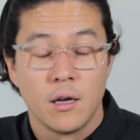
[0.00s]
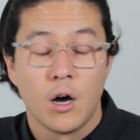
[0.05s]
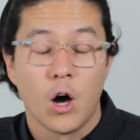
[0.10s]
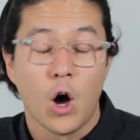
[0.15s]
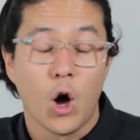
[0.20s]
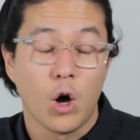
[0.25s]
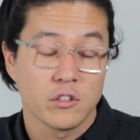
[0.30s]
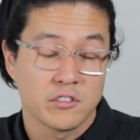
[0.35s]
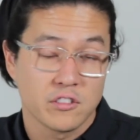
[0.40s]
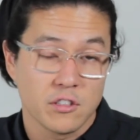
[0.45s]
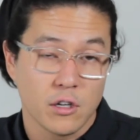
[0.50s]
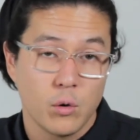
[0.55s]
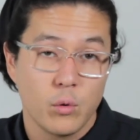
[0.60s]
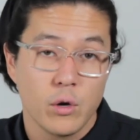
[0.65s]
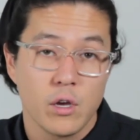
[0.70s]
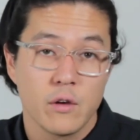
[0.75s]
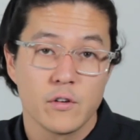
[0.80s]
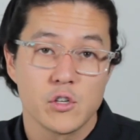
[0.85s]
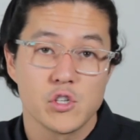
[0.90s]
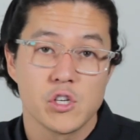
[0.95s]
Also,
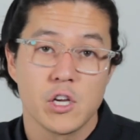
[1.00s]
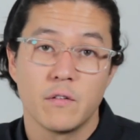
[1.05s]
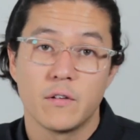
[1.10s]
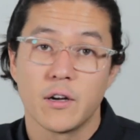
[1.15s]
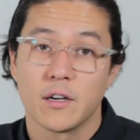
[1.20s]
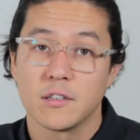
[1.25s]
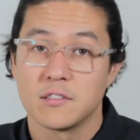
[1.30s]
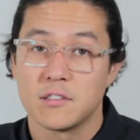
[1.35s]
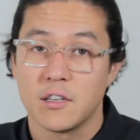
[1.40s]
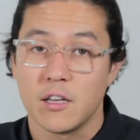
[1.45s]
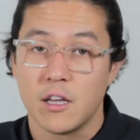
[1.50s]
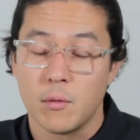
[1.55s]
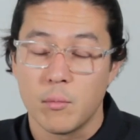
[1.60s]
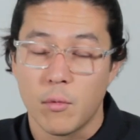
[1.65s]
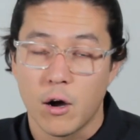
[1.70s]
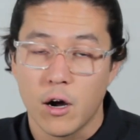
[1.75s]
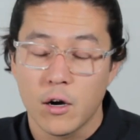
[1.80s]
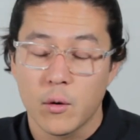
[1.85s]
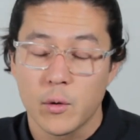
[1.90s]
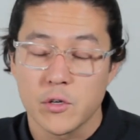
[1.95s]
we have achieved our CE
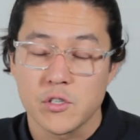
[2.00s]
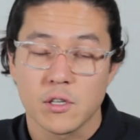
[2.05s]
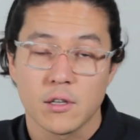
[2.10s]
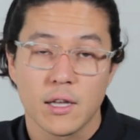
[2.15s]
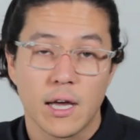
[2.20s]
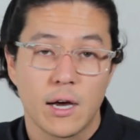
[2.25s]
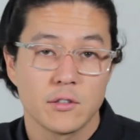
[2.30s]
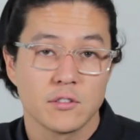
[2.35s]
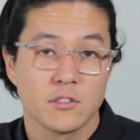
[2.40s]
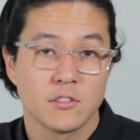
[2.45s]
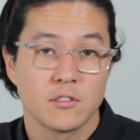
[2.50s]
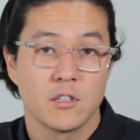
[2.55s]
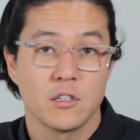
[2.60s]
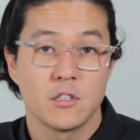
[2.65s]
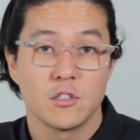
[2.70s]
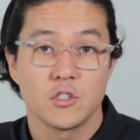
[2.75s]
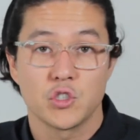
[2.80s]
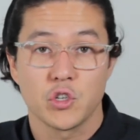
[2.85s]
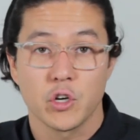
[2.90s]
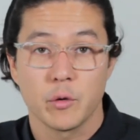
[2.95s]
mark, which allows us to
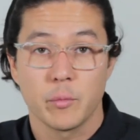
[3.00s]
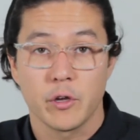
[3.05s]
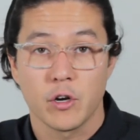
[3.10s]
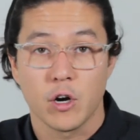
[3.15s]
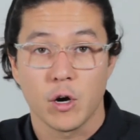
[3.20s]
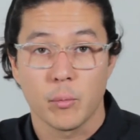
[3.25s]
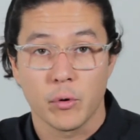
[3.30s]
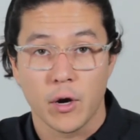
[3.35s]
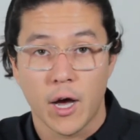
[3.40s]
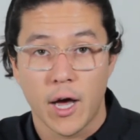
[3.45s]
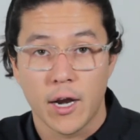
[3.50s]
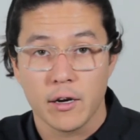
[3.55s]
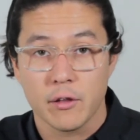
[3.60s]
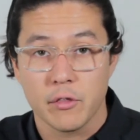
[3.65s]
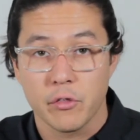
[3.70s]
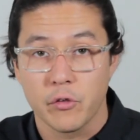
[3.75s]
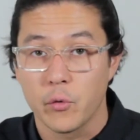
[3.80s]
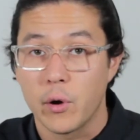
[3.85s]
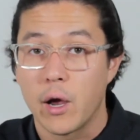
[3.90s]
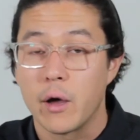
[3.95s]
distribute our
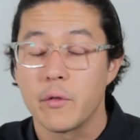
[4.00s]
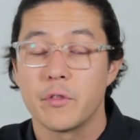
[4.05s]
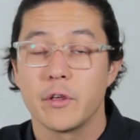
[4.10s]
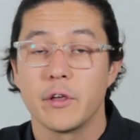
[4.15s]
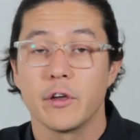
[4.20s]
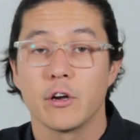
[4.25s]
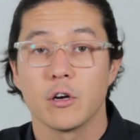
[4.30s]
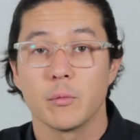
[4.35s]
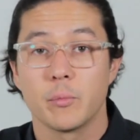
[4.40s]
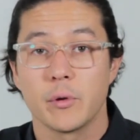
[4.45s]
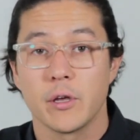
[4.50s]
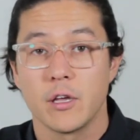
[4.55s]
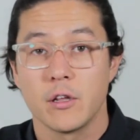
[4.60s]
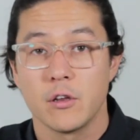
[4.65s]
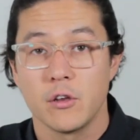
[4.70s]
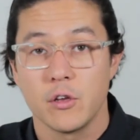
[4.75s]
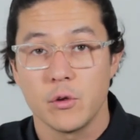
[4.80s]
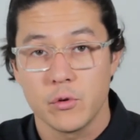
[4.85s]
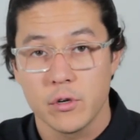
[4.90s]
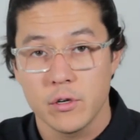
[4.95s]
product throughout the
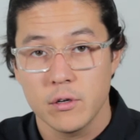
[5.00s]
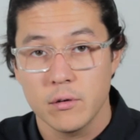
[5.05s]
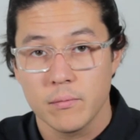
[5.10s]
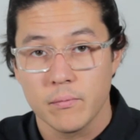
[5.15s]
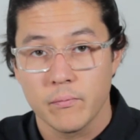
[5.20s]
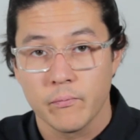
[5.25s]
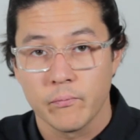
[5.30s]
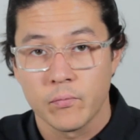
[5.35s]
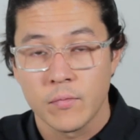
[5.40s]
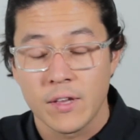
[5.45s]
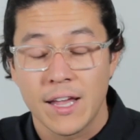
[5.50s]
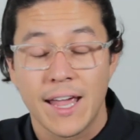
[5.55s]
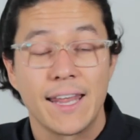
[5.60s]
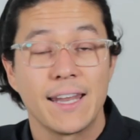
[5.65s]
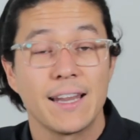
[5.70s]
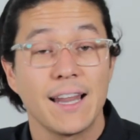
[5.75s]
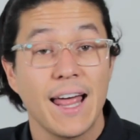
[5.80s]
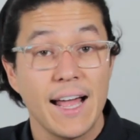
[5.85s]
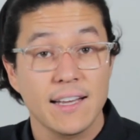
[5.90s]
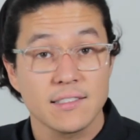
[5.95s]
European Union.
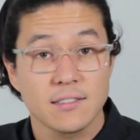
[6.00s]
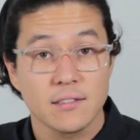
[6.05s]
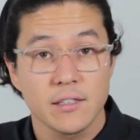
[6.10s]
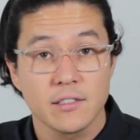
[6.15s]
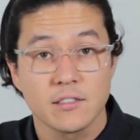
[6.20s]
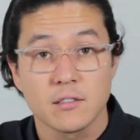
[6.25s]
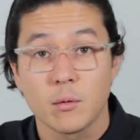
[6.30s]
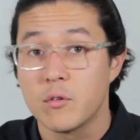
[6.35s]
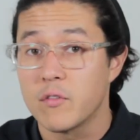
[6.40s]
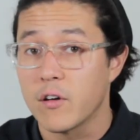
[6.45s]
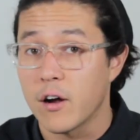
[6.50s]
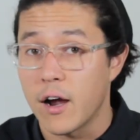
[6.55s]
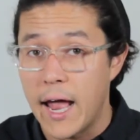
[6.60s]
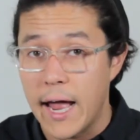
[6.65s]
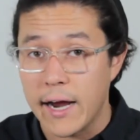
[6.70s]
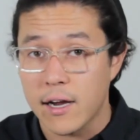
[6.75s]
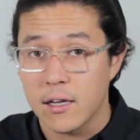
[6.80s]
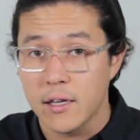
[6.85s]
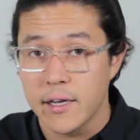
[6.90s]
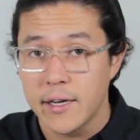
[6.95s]
And lastly, some of our
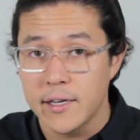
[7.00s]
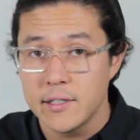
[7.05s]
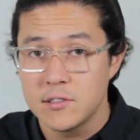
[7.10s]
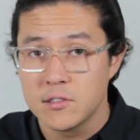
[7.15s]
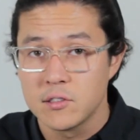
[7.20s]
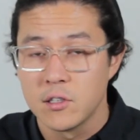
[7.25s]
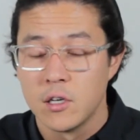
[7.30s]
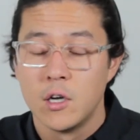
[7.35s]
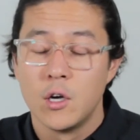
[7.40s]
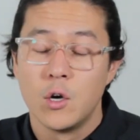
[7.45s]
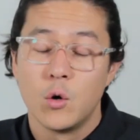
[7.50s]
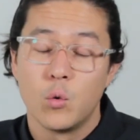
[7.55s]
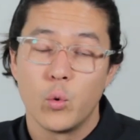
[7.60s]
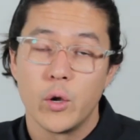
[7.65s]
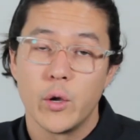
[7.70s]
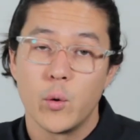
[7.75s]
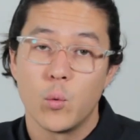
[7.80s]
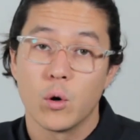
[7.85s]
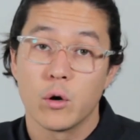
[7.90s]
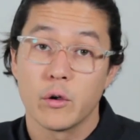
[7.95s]
accolades.
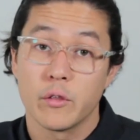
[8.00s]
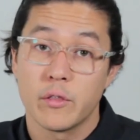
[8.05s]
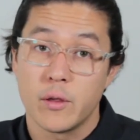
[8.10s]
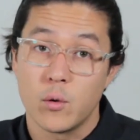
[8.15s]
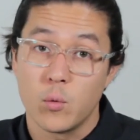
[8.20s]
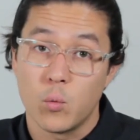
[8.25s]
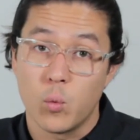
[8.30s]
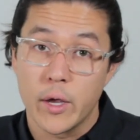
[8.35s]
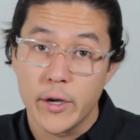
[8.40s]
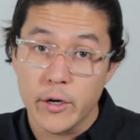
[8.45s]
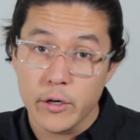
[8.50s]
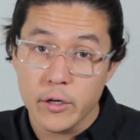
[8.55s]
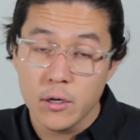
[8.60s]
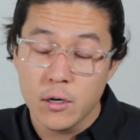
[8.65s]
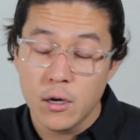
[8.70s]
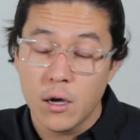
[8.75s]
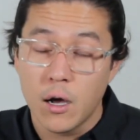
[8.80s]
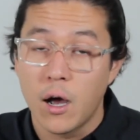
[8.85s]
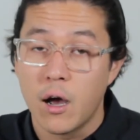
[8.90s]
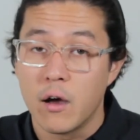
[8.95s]
We were the
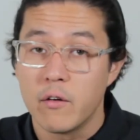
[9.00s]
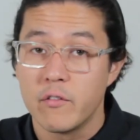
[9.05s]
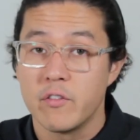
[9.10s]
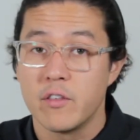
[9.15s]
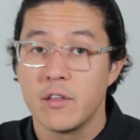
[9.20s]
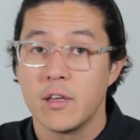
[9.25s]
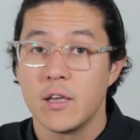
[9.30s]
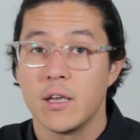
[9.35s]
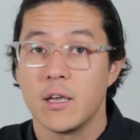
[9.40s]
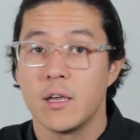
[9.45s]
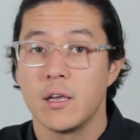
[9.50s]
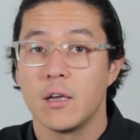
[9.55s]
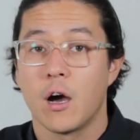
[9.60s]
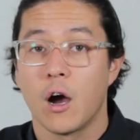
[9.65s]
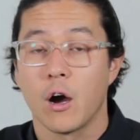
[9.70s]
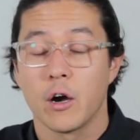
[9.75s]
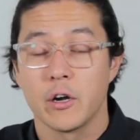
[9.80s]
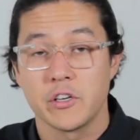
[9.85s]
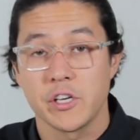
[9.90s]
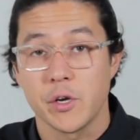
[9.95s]
winner of the
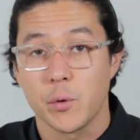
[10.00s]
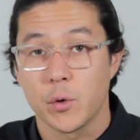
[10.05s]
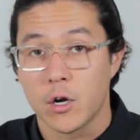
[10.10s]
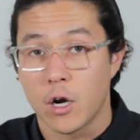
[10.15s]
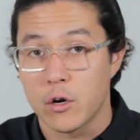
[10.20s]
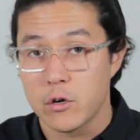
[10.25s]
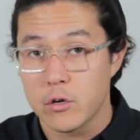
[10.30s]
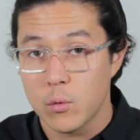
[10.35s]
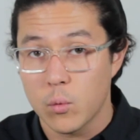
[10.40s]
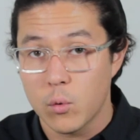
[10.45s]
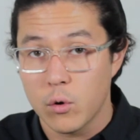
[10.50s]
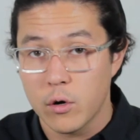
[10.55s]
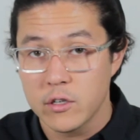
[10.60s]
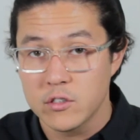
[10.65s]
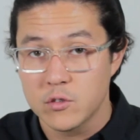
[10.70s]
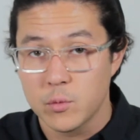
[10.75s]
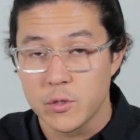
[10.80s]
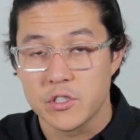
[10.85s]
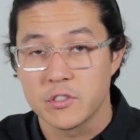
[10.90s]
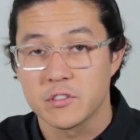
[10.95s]
R&D 100
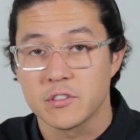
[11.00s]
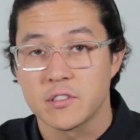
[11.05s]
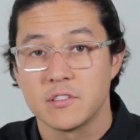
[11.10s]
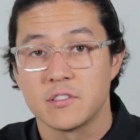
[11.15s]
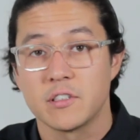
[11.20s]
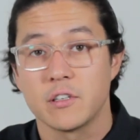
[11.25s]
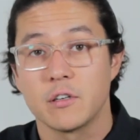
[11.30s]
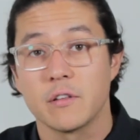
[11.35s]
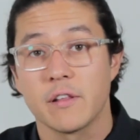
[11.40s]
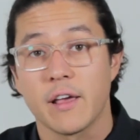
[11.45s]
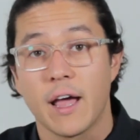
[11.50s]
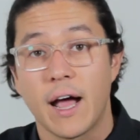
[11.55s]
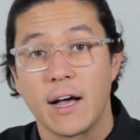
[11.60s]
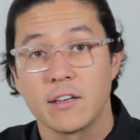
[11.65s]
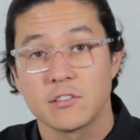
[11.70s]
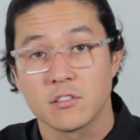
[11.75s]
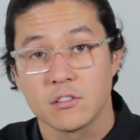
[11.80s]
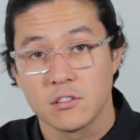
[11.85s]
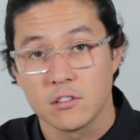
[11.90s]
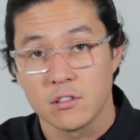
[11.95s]
Awards, which is considered the
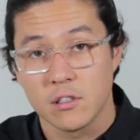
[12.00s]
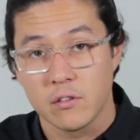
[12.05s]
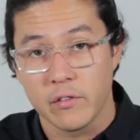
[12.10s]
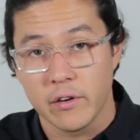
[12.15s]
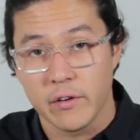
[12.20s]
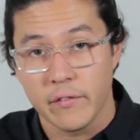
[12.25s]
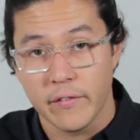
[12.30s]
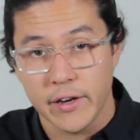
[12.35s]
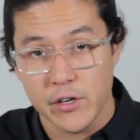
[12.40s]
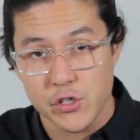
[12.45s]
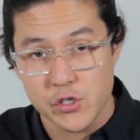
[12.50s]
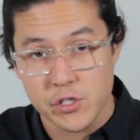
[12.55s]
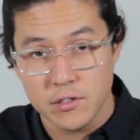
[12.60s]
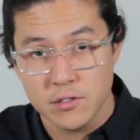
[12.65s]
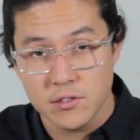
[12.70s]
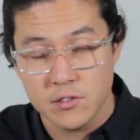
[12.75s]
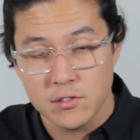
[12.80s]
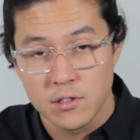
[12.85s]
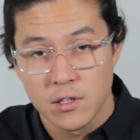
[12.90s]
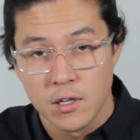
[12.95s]
Oscars of
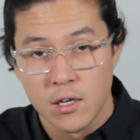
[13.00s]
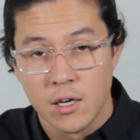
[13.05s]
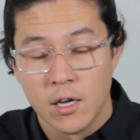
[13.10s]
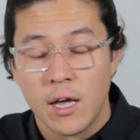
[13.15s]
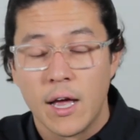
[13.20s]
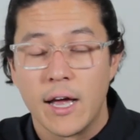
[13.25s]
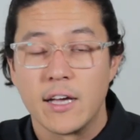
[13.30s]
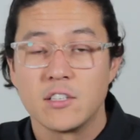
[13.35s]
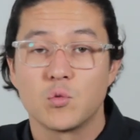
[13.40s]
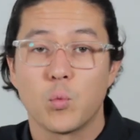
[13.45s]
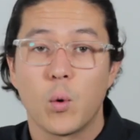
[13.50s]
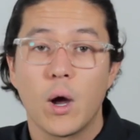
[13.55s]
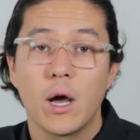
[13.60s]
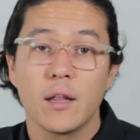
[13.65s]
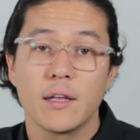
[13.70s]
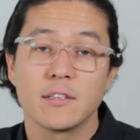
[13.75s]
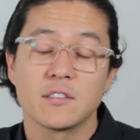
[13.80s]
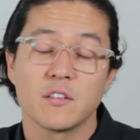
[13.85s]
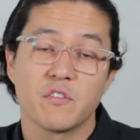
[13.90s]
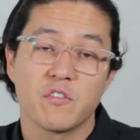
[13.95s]
Innovations, as
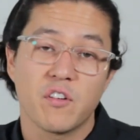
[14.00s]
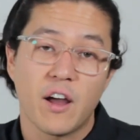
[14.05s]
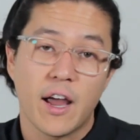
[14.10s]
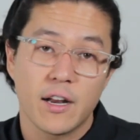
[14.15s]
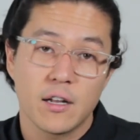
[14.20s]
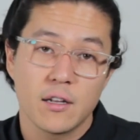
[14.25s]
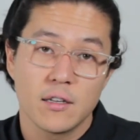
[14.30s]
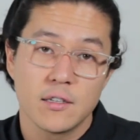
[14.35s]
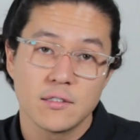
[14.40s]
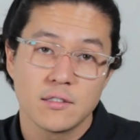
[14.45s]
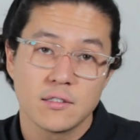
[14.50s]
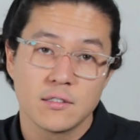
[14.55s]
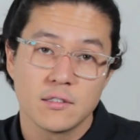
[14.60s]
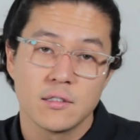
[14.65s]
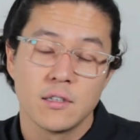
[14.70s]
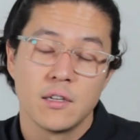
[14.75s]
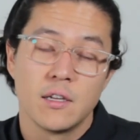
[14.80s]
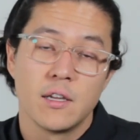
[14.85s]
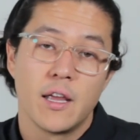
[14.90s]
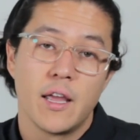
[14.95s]
well as a
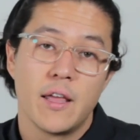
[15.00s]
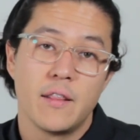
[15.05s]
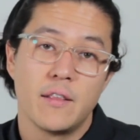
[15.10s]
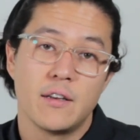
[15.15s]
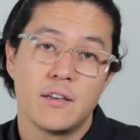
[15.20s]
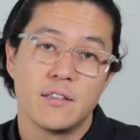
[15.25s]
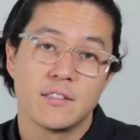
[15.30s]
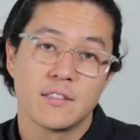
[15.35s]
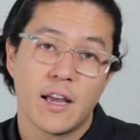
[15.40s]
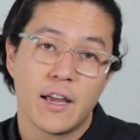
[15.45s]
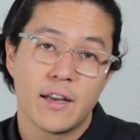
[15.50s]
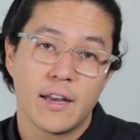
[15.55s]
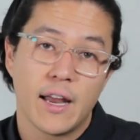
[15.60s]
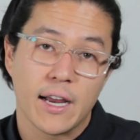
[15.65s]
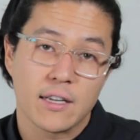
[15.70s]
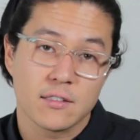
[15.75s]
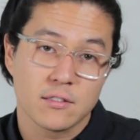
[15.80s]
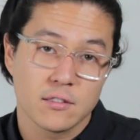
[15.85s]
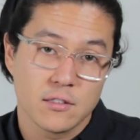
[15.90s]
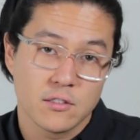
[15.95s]
finalist in the Design
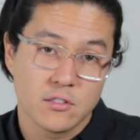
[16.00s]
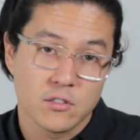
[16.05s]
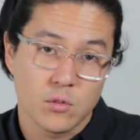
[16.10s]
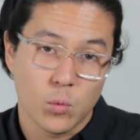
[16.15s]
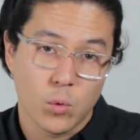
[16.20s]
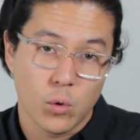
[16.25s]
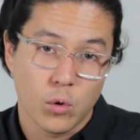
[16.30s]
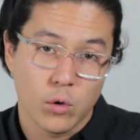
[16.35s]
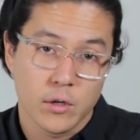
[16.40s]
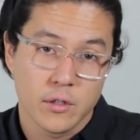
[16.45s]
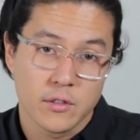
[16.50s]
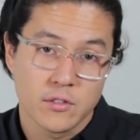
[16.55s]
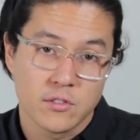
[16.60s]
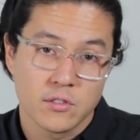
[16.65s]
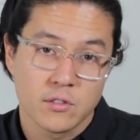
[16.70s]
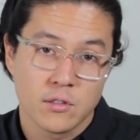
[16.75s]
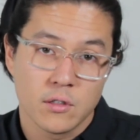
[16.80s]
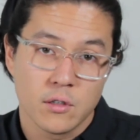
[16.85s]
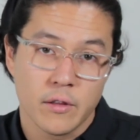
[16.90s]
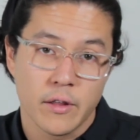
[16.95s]
Excellence
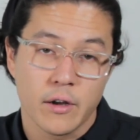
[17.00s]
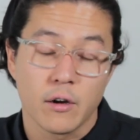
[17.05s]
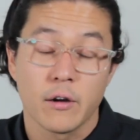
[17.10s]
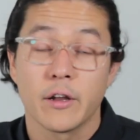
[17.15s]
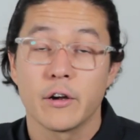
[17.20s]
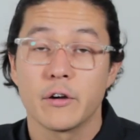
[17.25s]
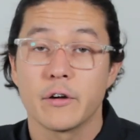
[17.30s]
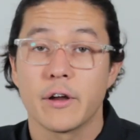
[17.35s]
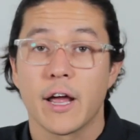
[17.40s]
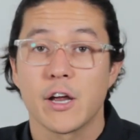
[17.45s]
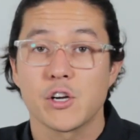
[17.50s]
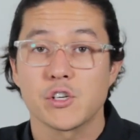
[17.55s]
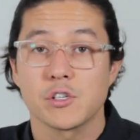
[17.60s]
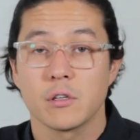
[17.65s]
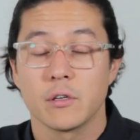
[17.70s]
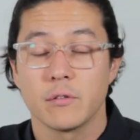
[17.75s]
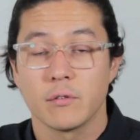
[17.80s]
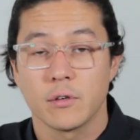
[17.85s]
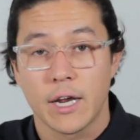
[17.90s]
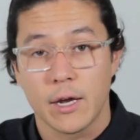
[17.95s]
Awards that are
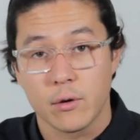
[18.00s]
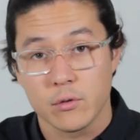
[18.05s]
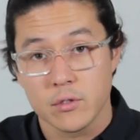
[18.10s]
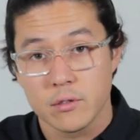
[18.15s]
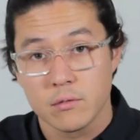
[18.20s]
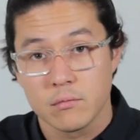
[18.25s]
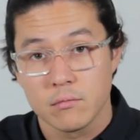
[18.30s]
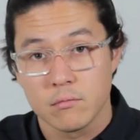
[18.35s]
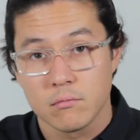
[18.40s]
internationally renowned.